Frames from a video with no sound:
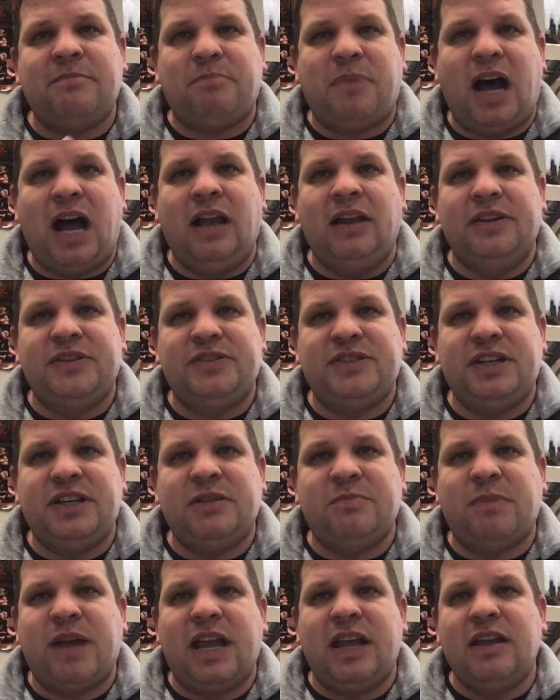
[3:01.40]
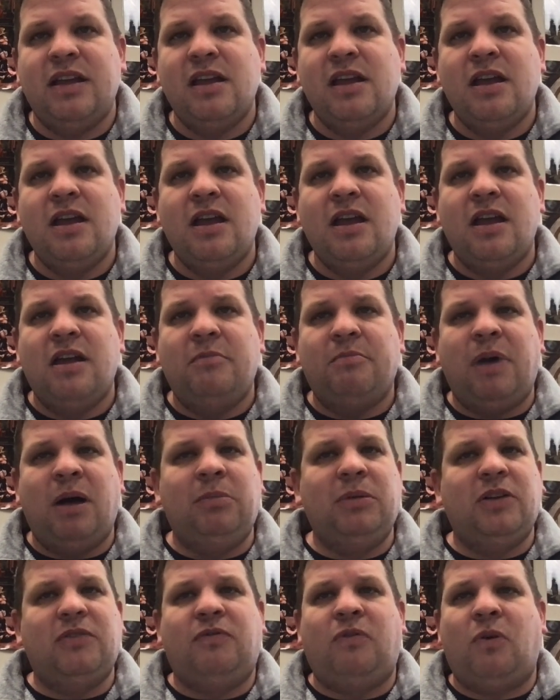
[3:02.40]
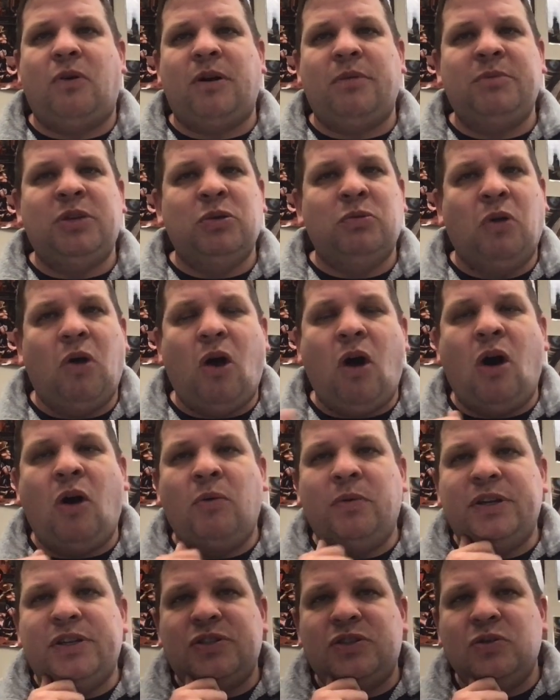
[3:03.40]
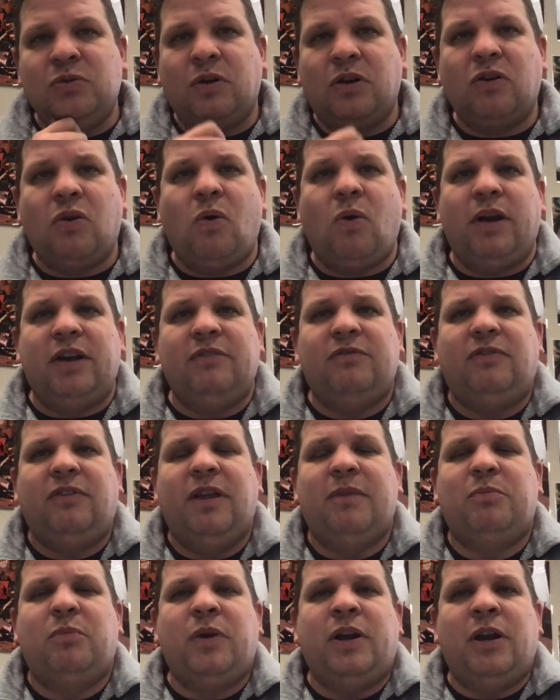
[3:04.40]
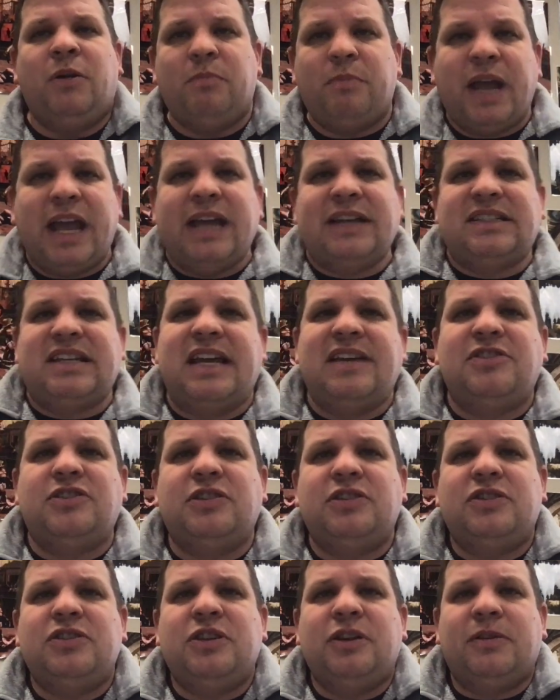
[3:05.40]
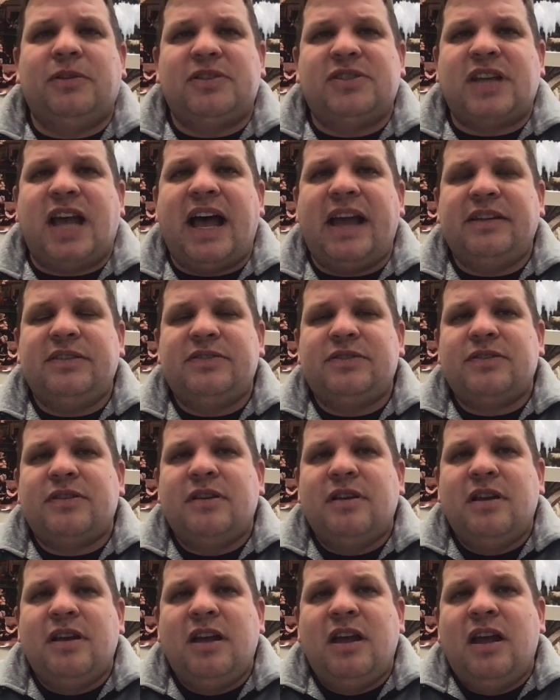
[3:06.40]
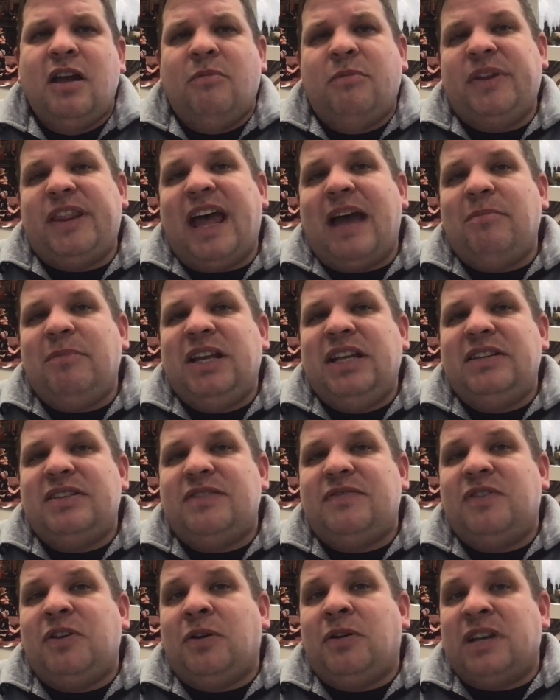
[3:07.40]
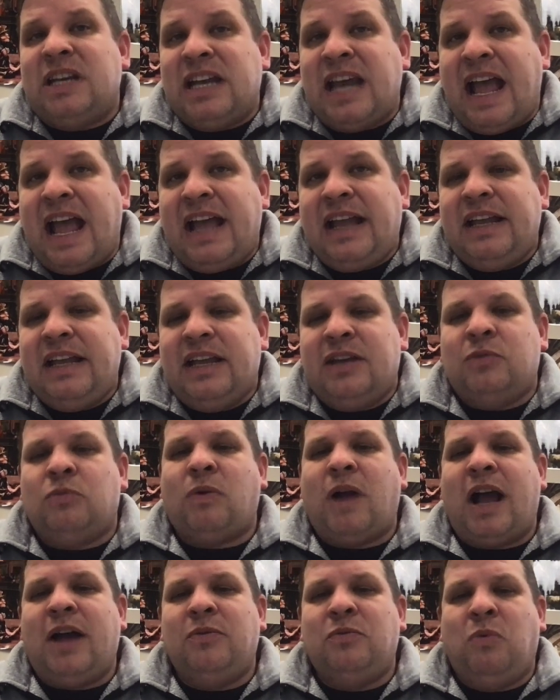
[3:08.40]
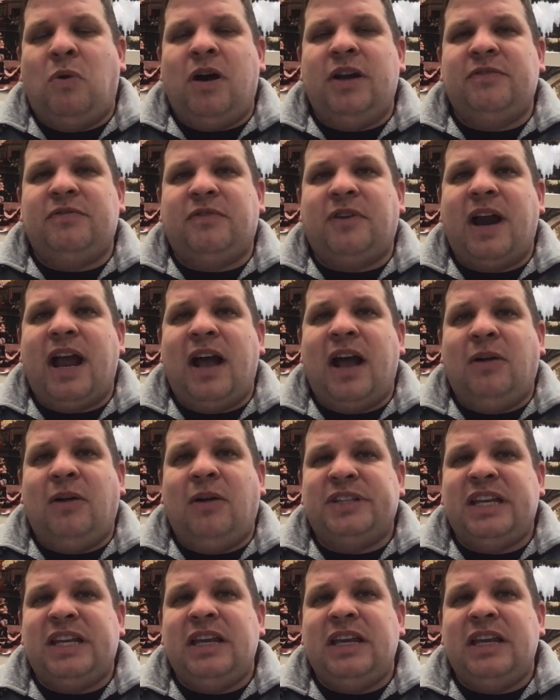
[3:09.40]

policy debate. Public forum, you will always do a coin flip. We don't pay attention to your sides. But that means if you're neg in round 1 for LD,